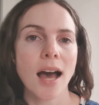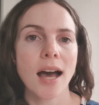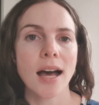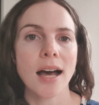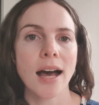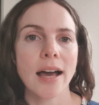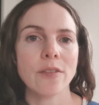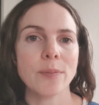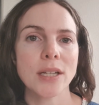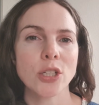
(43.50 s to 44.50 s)
Uh,
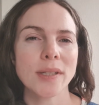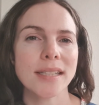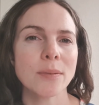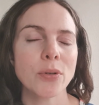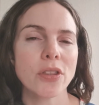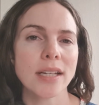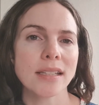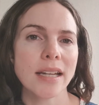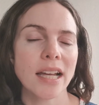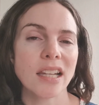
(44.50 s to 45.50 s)
I've been doing simple
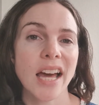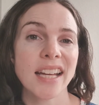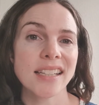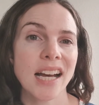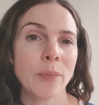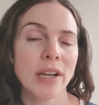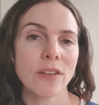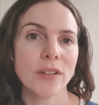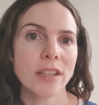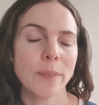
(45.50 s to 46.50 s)
things like lying down when I
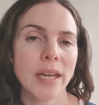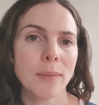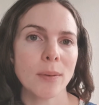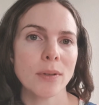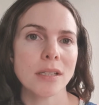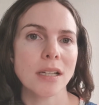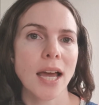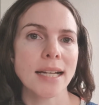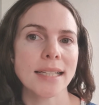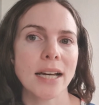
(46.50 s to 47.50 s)
feed the baby because
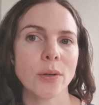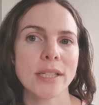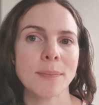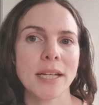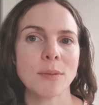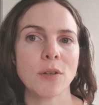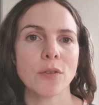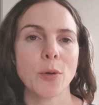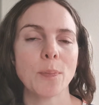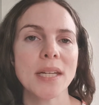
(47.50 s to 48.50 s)
lying down always makes me
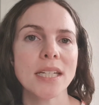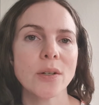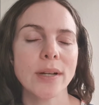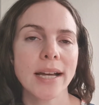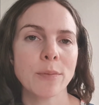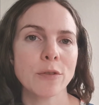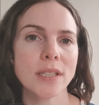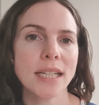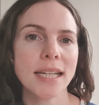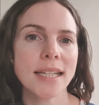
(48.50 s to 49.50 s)
feel better when I'm
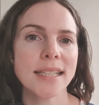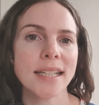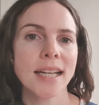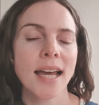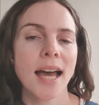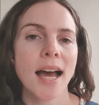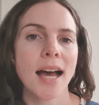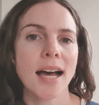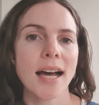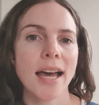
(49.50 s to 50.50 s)
fatigued.
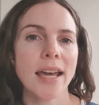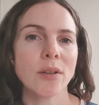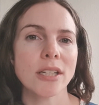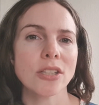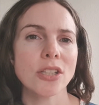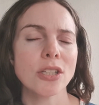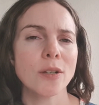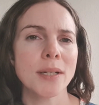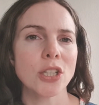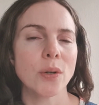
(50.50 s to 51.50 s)
Uh, and there's just
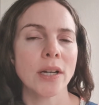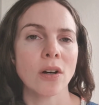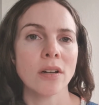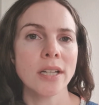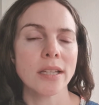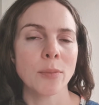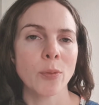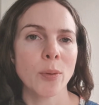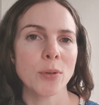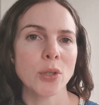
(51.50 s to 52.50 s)
so much going on at the
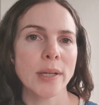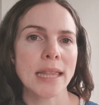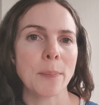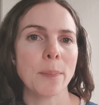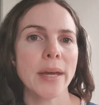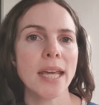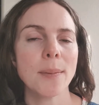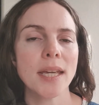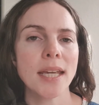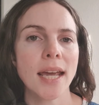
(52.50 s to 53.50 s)
moment between the
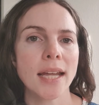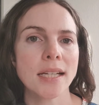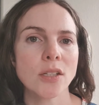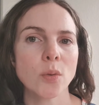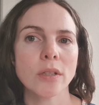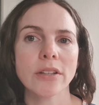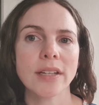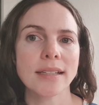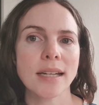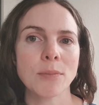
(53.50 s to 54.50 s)
baby and all the
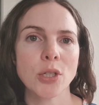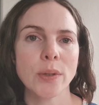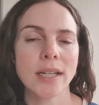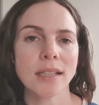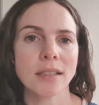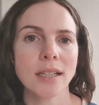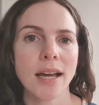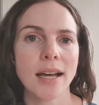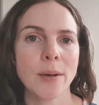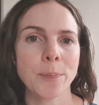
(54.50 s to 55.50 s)
things I'm doing
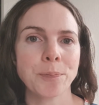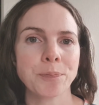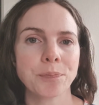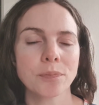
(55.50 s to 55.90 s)
um,